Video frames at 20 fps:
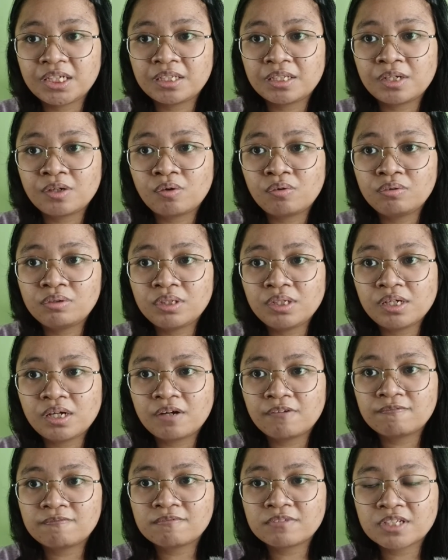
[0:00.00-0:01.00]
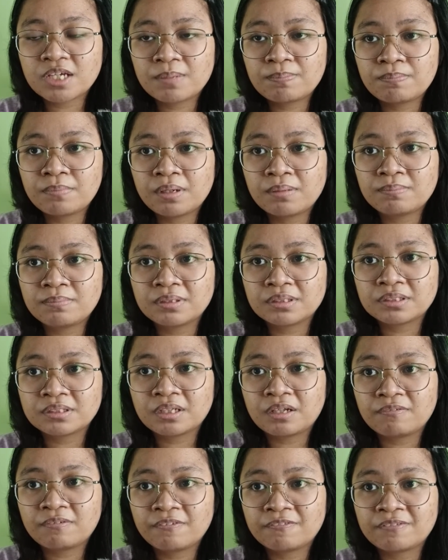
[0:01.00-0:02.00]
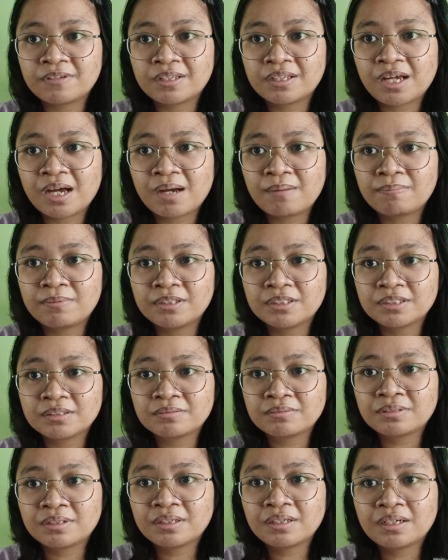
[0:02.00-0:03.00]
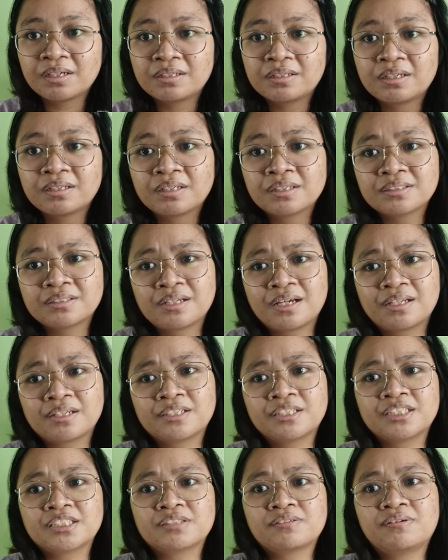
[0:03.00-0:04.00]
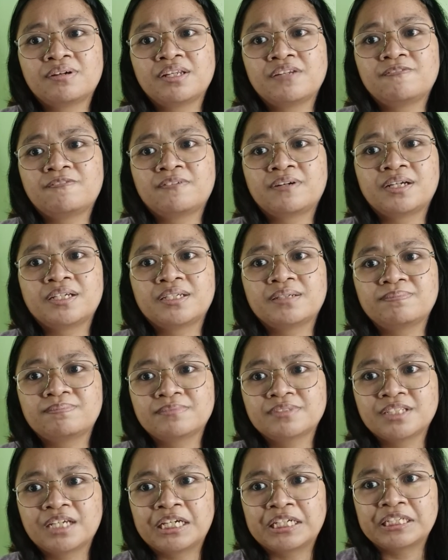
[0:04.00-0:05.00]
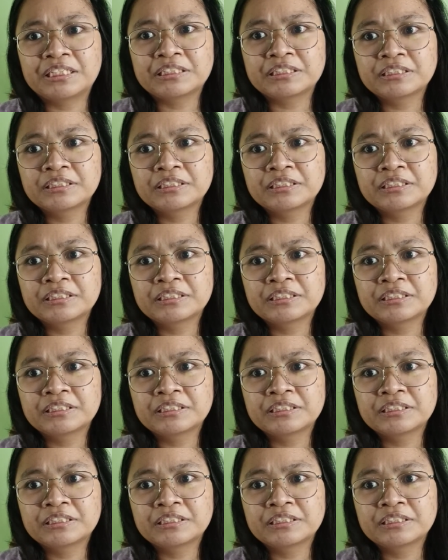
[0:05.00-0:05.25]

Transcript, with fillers: They only have 10 members left if that happens, so they cannot exactly disqualify him yet.